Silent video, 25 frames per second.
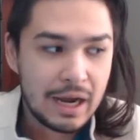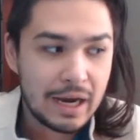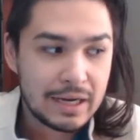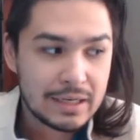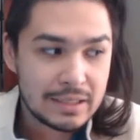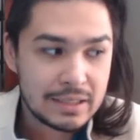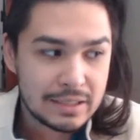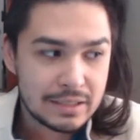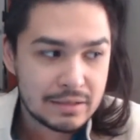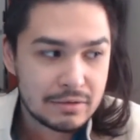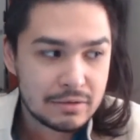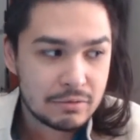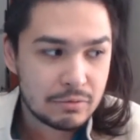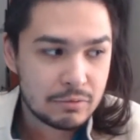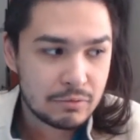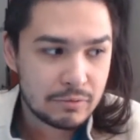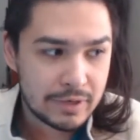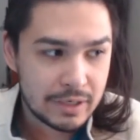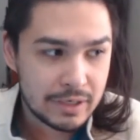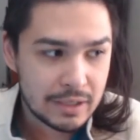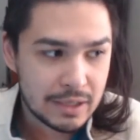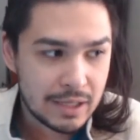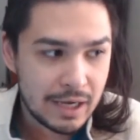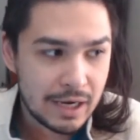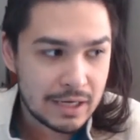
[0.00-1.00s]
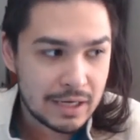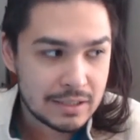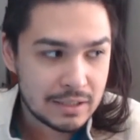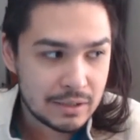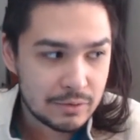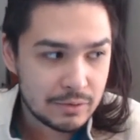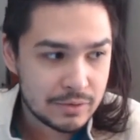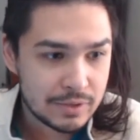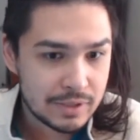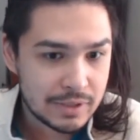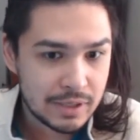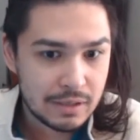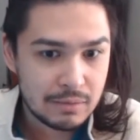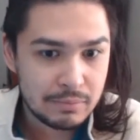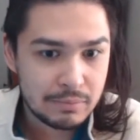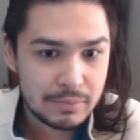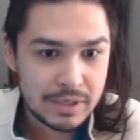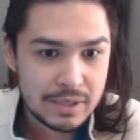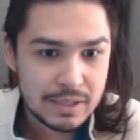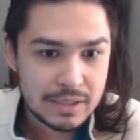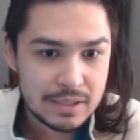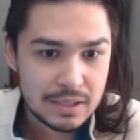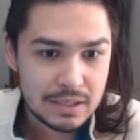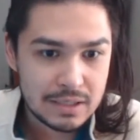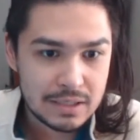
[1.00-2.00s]
I didn't realize it was going to
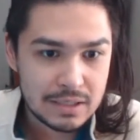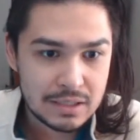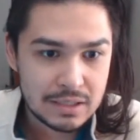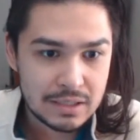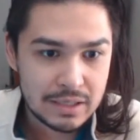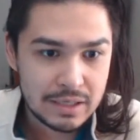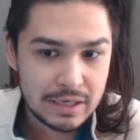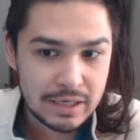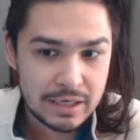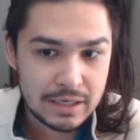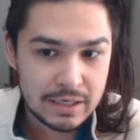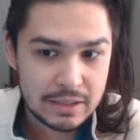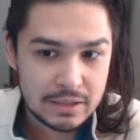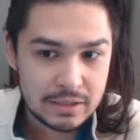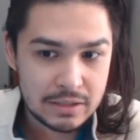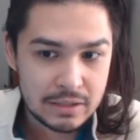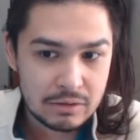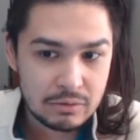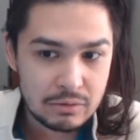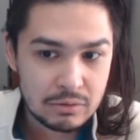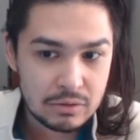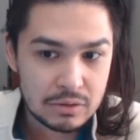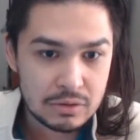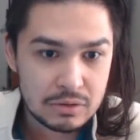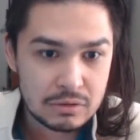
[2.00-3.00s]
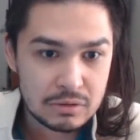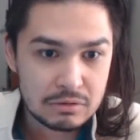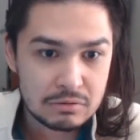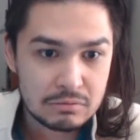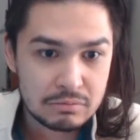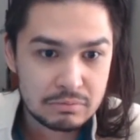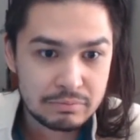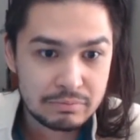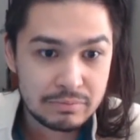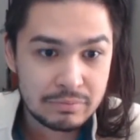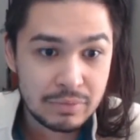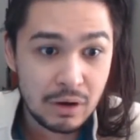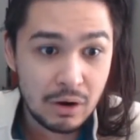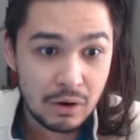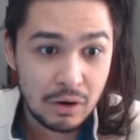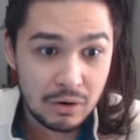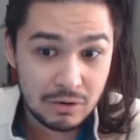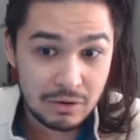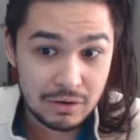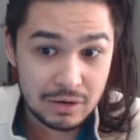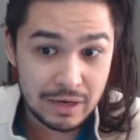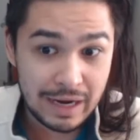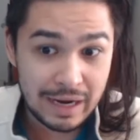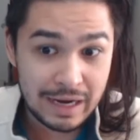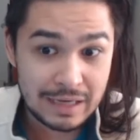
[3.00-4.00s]
be such an integral
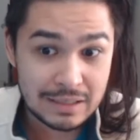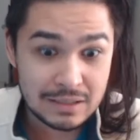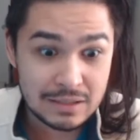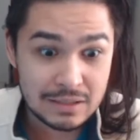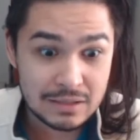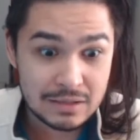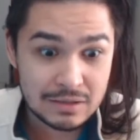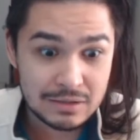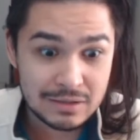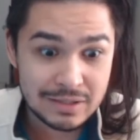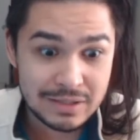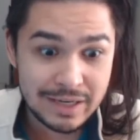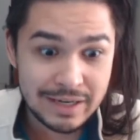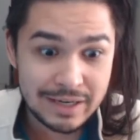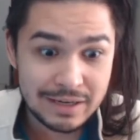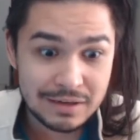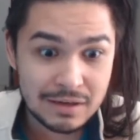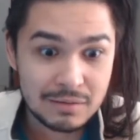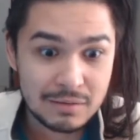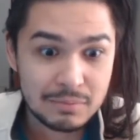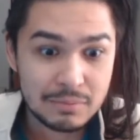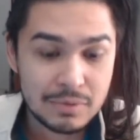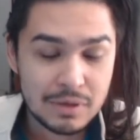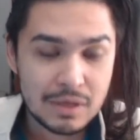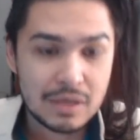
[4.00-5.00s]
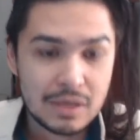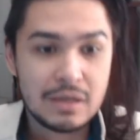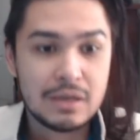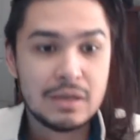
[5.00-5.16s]
part as to take up